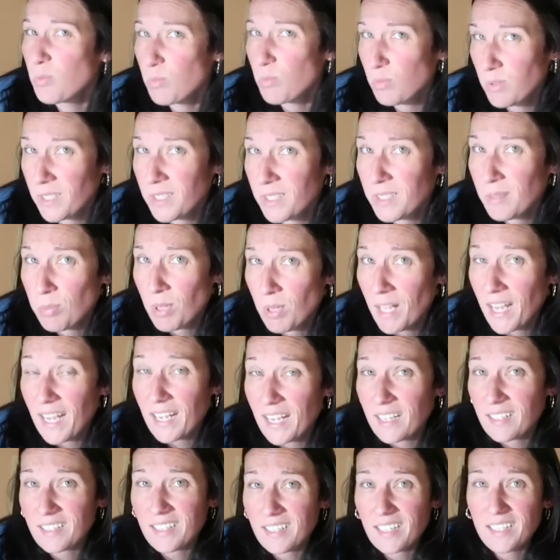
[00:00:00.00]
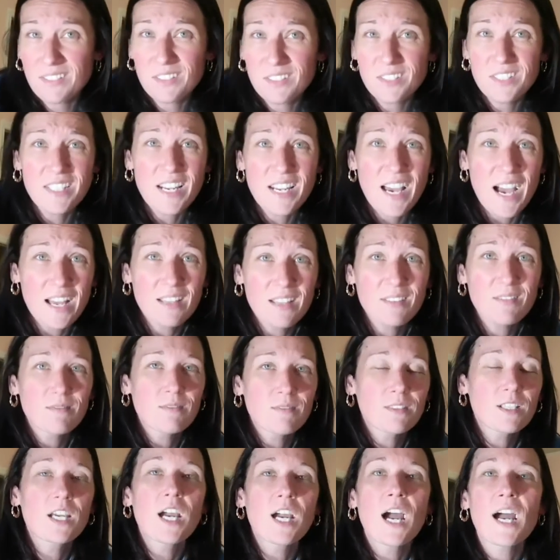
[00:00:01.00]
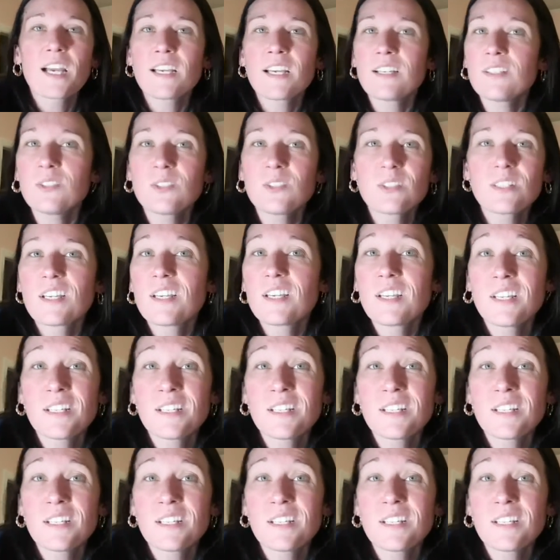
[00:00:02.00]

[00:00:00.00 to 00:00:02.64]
really black. It's not, guys, it